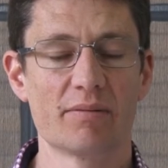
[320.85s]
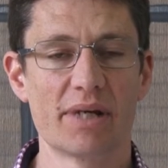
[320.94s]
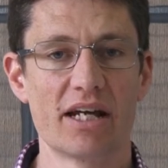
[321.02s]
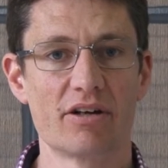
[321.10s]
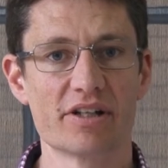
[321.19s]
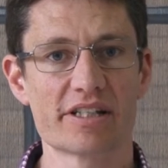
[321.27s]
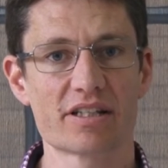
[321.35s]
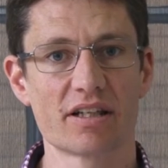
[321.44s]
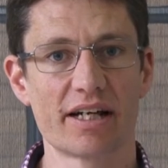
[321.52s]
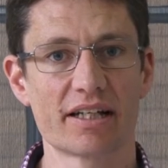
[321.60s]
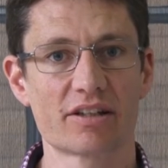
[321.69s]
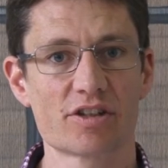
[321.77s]
areas
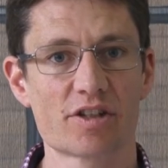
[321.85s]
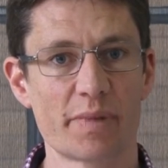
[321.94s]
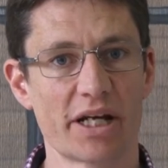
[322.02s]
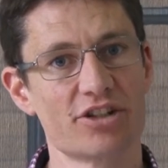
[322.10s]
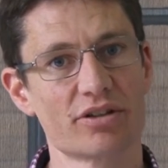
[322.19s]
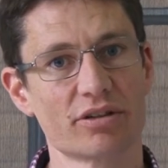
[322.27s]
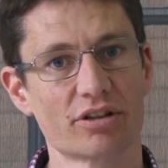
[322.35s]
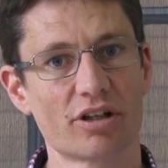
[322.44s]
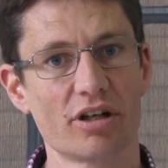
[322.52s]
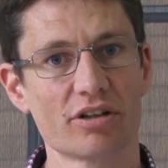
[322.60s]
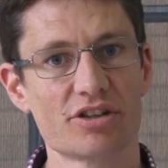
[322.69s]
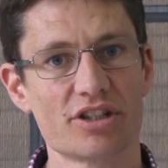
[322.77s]
like spatial
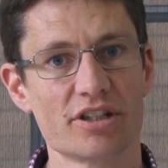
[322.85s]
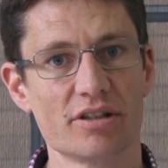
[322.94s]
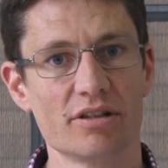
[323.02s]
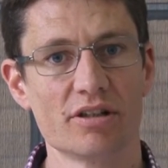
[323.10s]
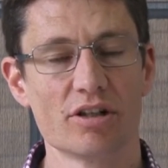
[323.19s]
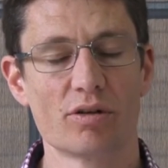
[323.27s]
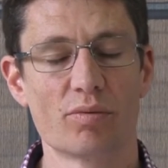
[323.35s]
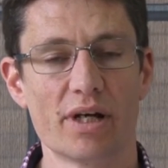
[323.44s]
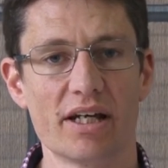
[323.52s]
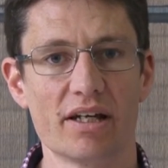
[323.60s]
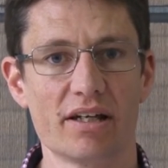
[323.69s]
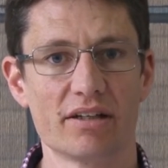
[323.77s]
ecology,
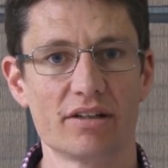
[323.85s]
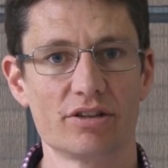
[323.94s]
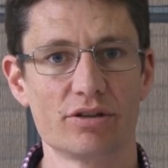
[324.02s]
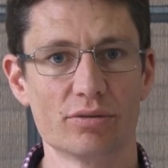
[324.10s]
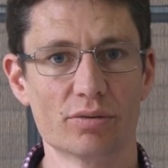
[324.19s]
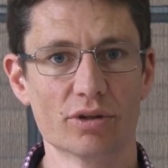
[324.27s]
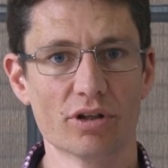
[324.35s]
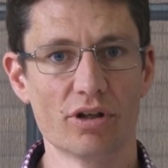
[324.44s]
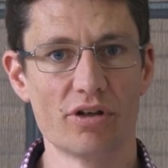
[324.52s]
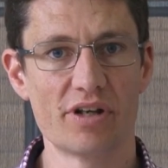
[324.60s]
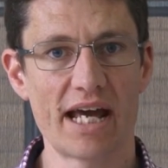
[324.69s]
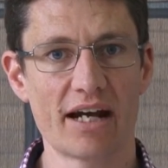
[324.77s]
where you will
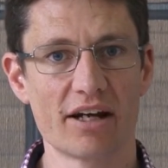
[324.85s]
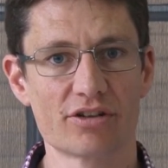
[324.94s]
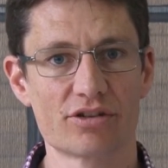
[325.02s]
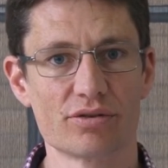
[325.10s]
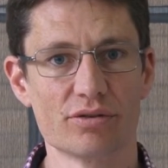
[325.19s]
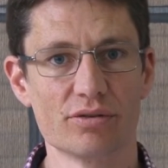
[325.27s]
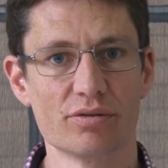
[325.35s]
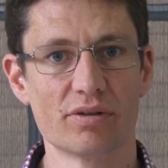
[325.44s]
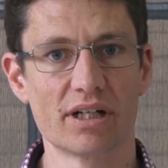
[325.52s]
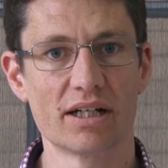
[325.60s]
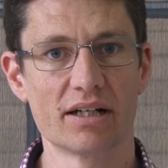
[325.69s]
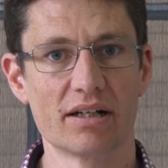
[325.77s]
learn how to
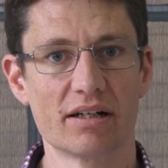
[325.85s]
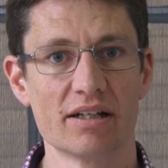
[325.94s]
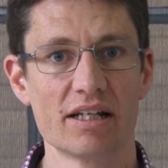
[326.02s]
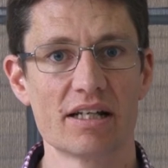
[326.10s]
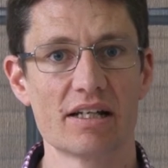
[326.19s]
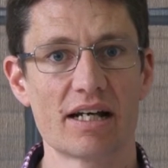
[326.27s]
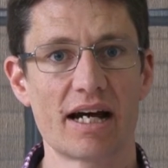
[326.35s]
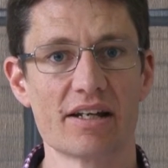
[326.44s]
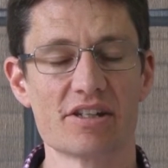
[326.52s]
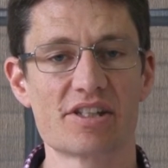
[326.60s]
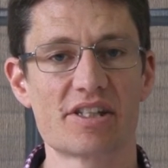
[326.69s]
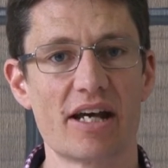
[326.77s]

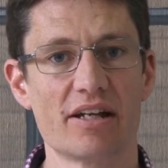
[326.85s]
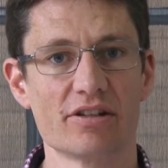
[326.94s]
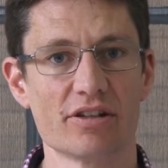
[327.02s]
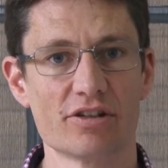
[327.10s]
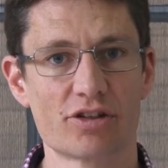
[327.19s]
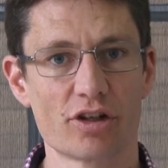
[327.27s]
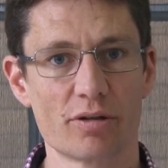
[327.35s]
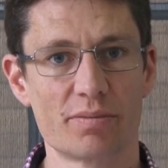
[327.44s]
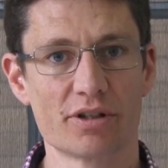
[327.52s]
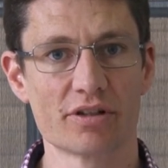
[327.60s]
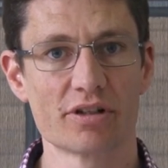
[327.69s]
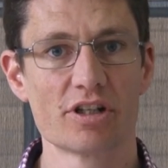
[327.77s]
understand and
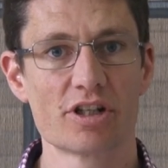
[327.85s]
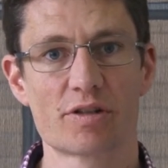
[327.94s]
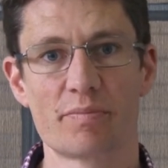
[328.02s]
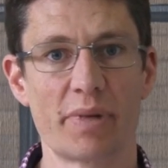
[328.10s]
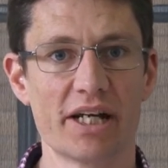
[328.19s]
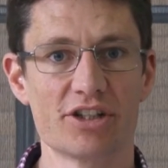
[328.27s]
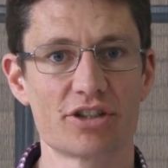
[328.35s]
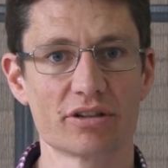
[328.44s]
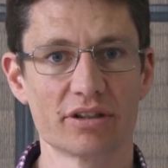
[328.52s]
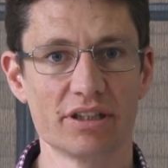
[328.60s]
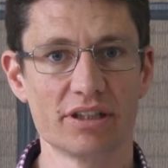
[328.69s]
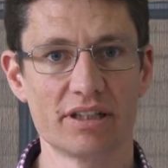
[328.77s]
interpret
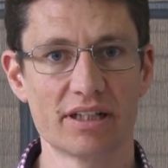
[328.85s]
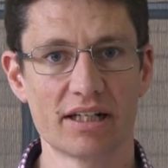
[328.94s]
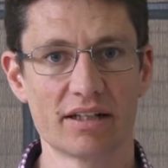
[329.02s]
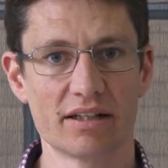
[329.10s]
spatially